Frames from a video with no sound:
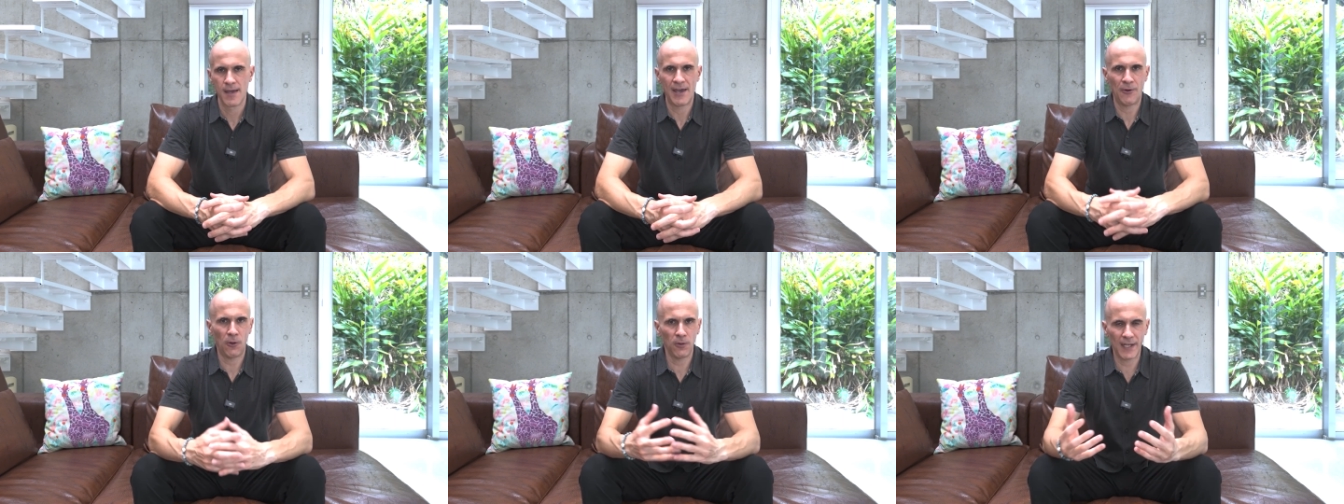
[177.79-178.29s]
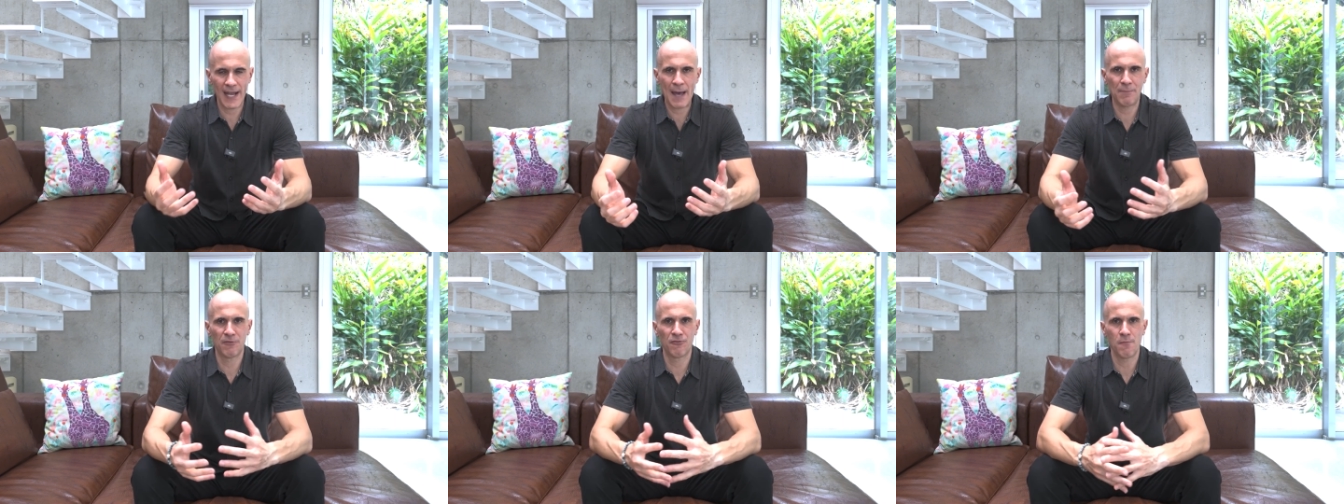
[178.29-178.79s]
And all that
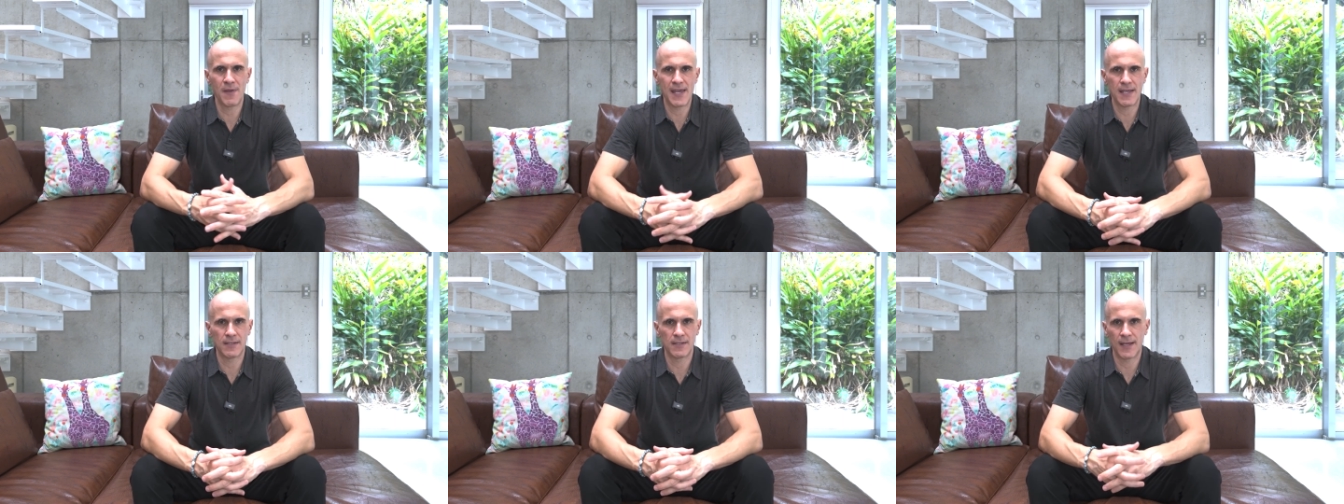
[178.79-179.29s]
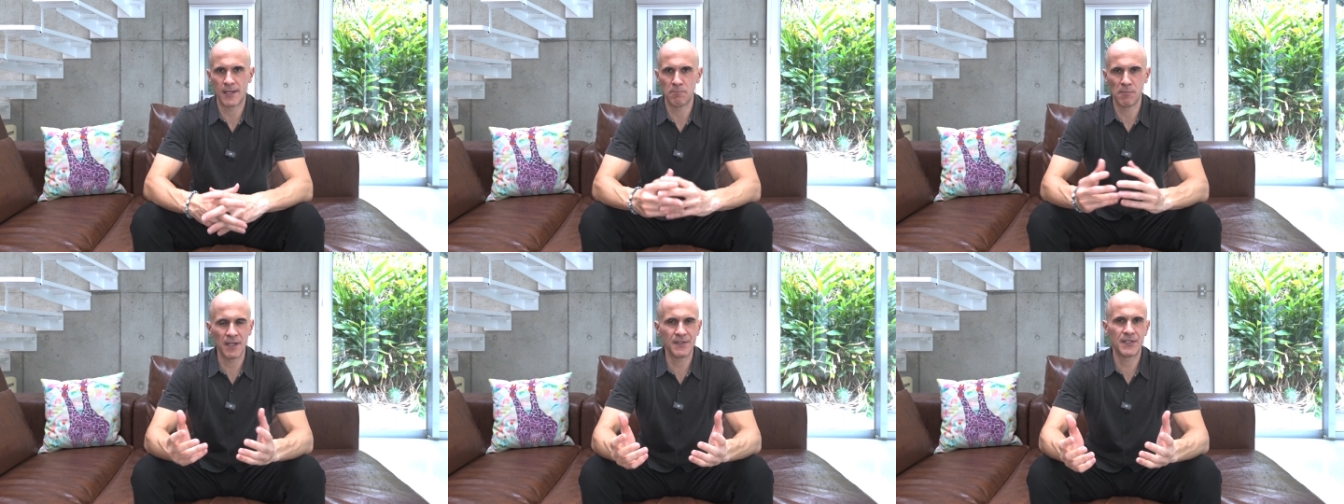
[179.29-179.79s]
happened for me is that
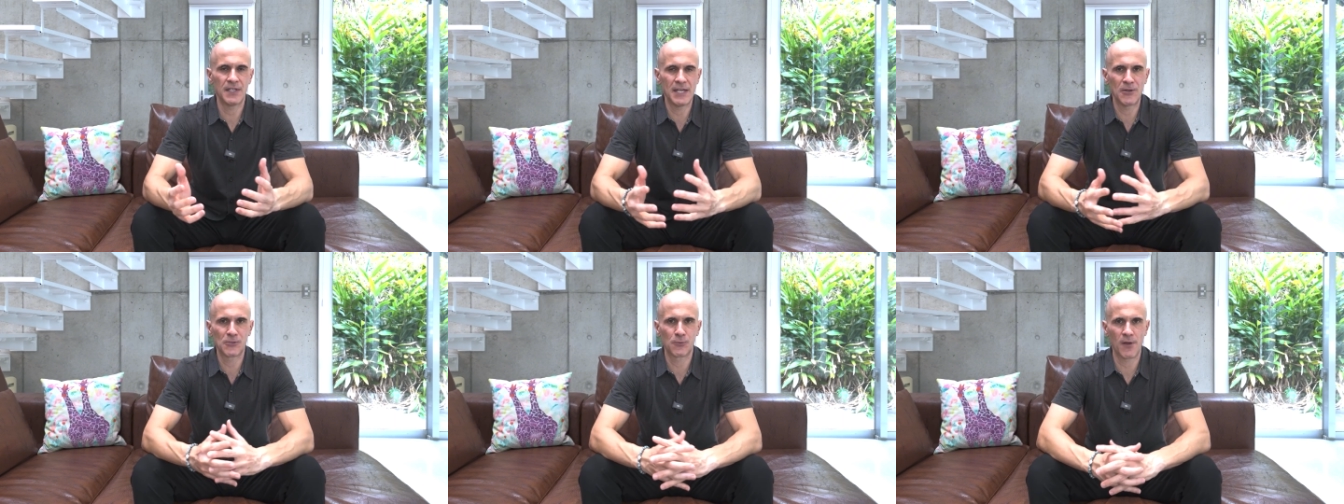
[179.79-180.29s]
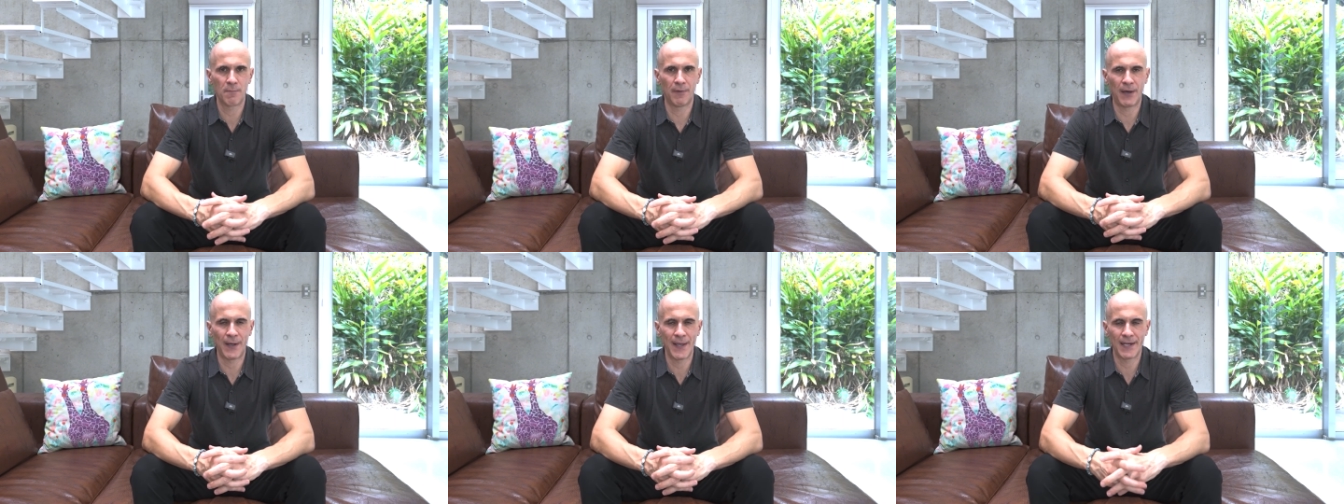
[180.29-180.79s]
months and years went
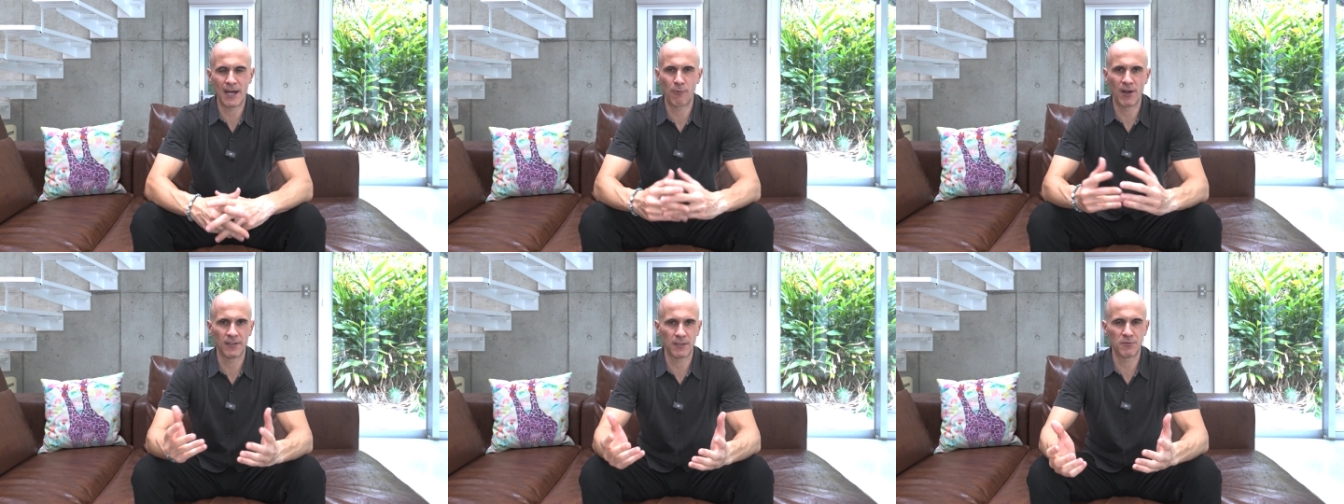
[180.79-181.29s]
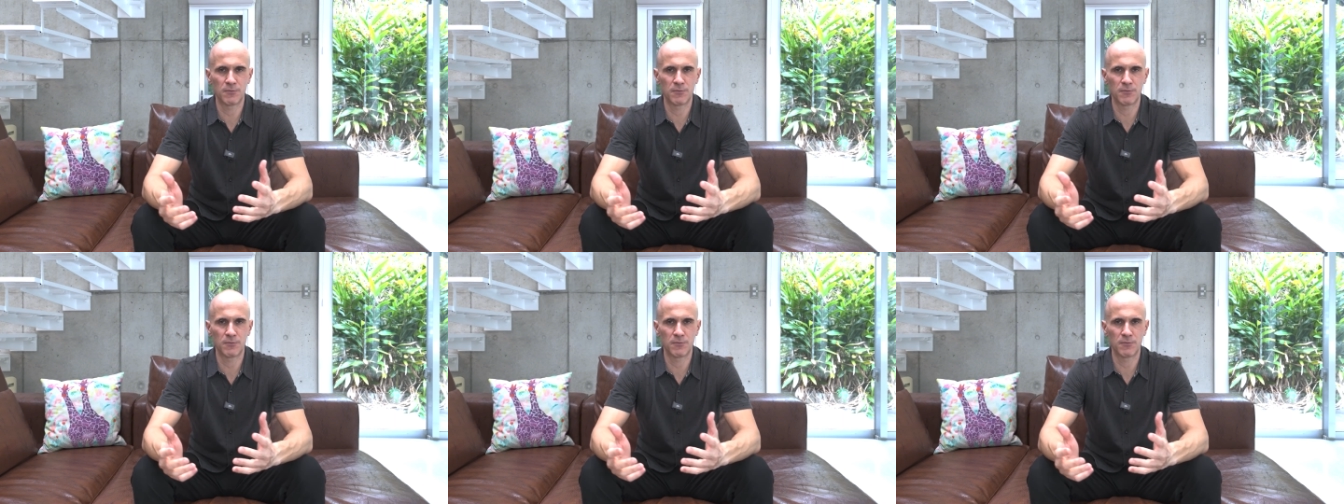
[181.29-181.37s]
by and I wound